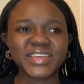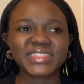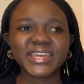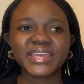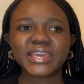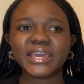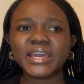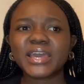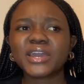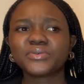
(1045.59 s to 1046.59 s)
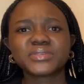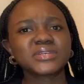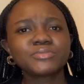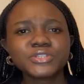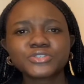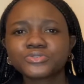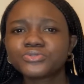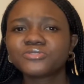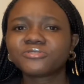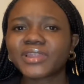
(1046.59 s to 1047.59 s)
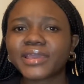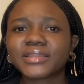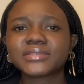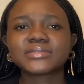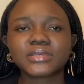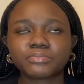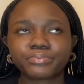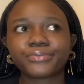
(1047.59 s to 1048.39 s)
I think when someone has known you for like, let's say